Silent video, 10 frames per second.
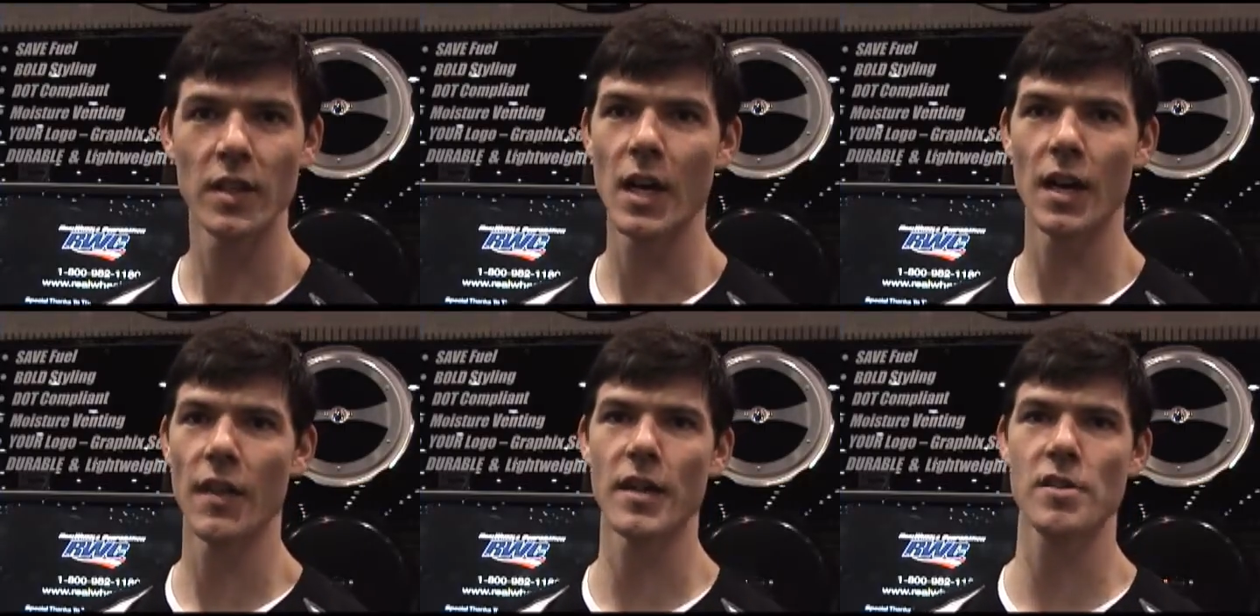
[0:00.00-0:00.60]

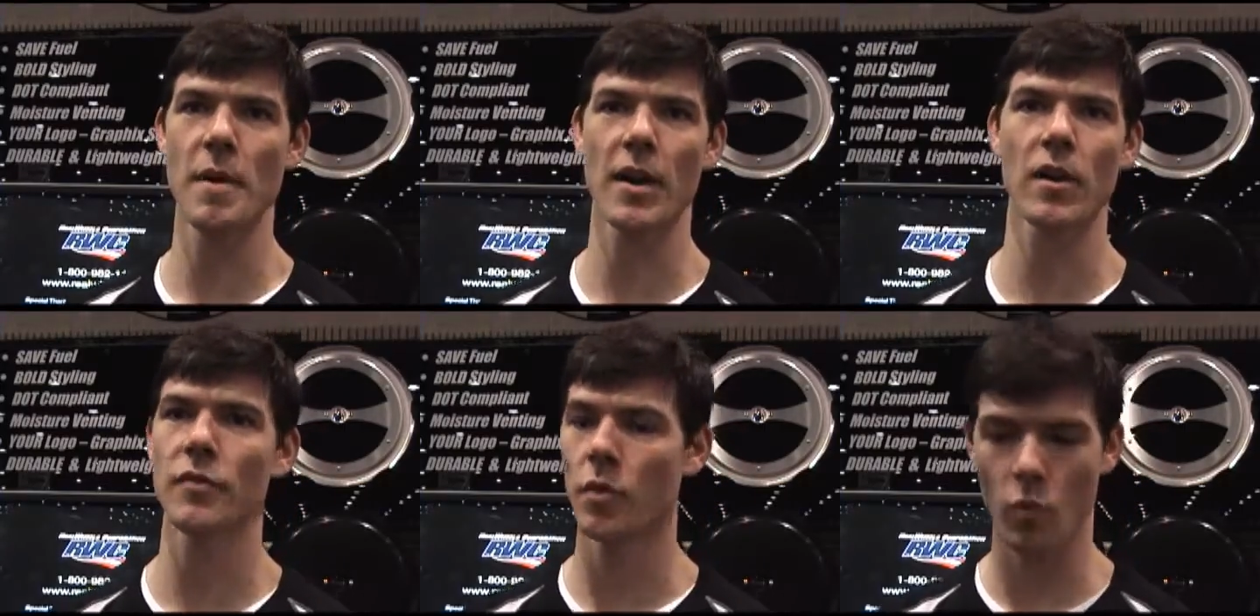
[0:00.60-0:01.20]
And then it's a matter
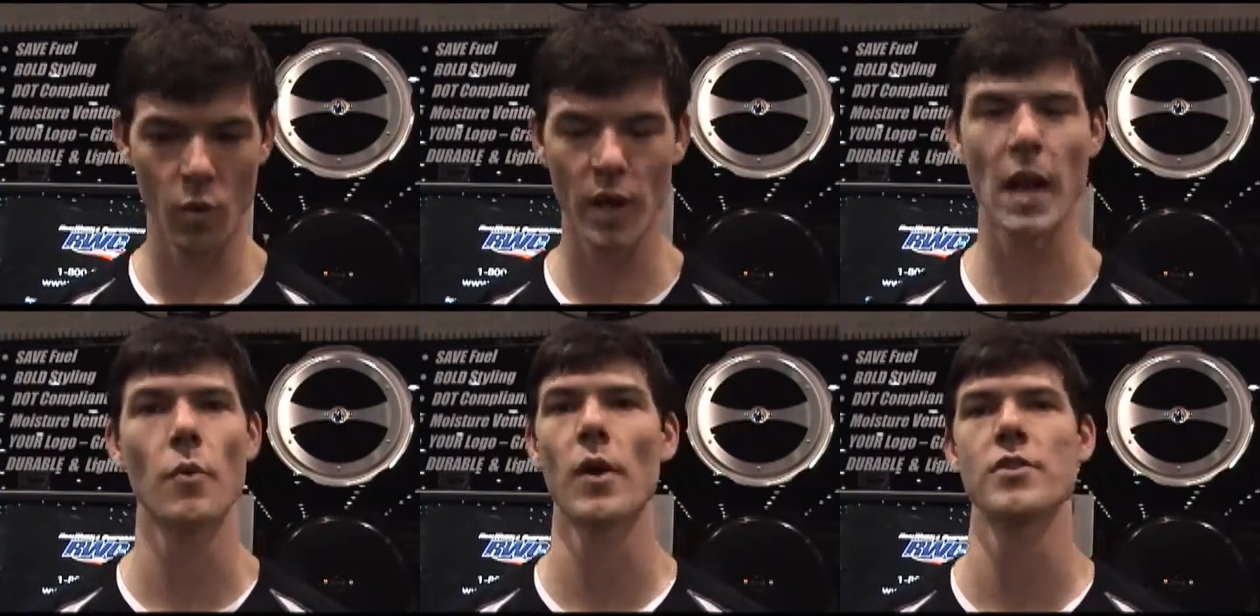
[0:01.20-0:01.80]
of what
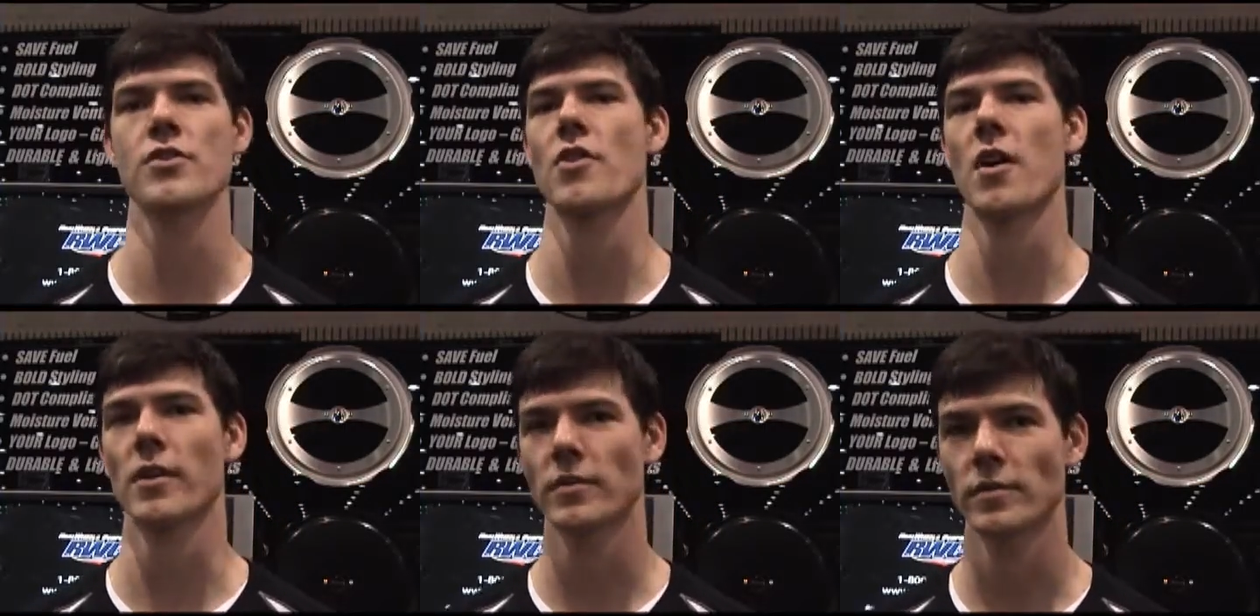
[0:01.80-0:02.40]
is your
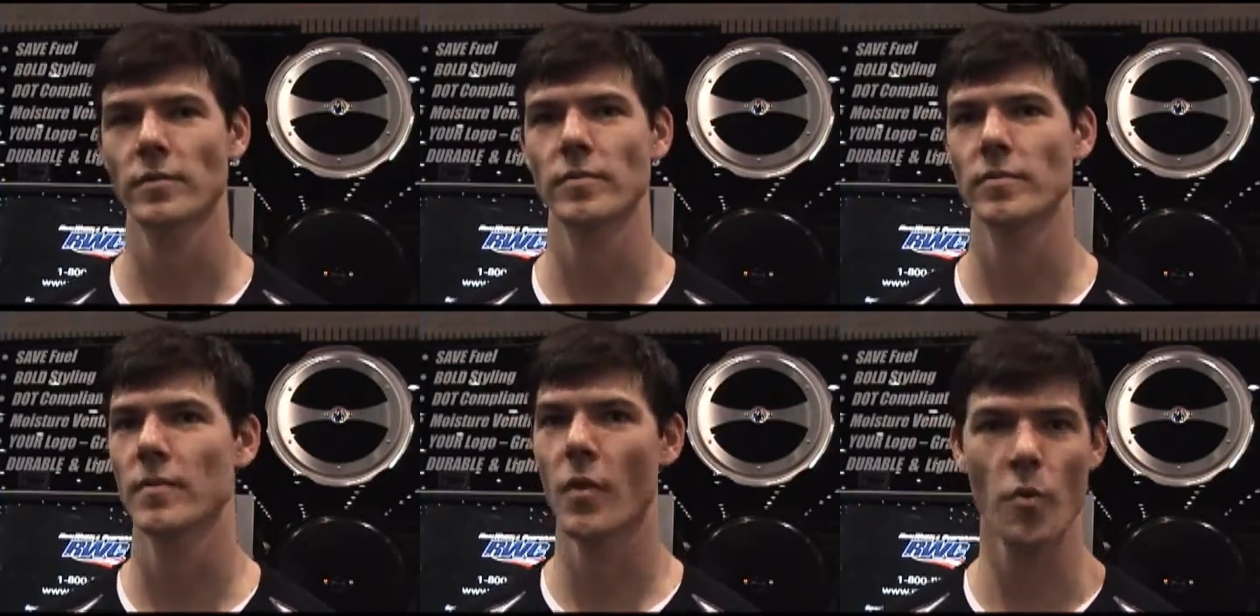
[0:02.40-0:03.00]
truck,
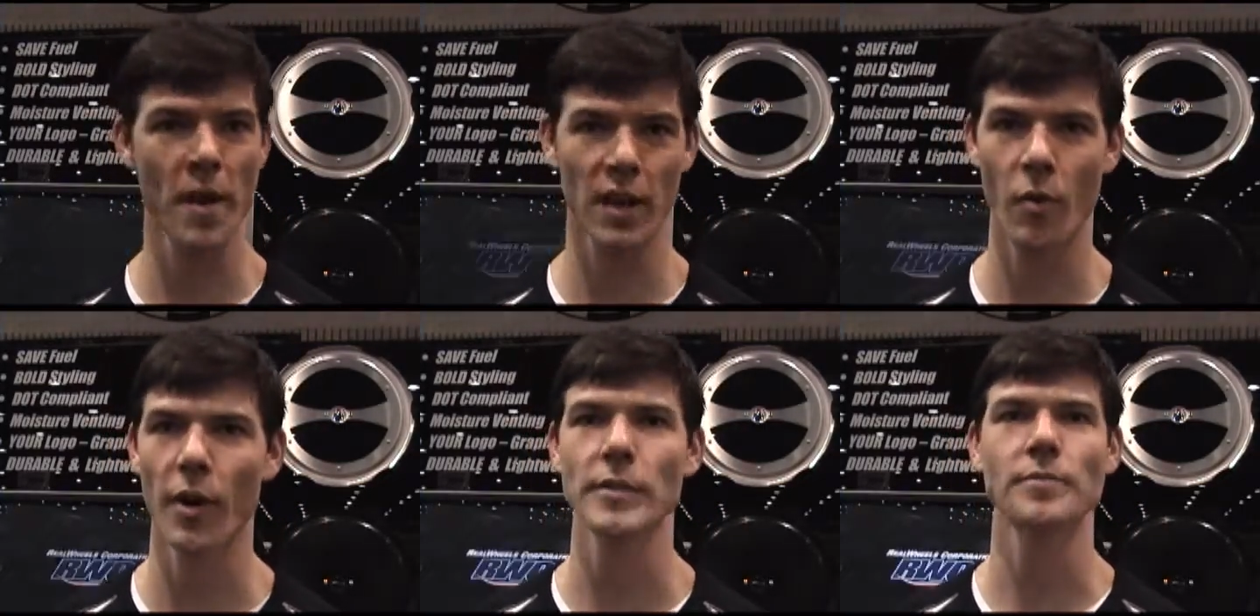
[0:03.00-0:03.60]
and we make it
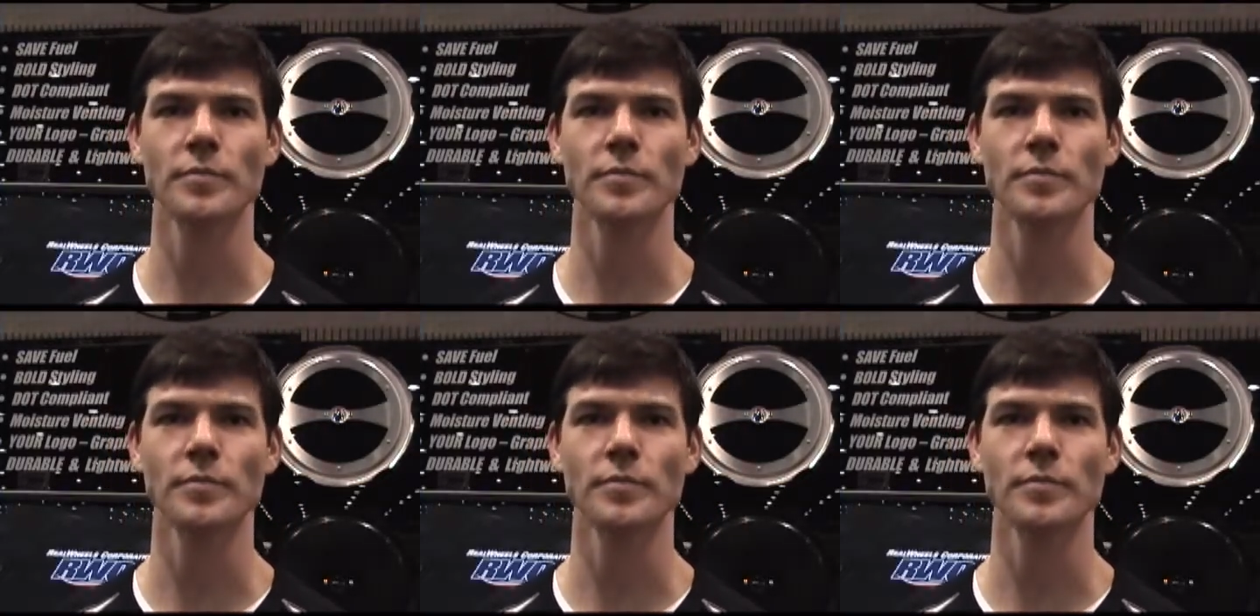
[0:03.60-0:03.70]
work.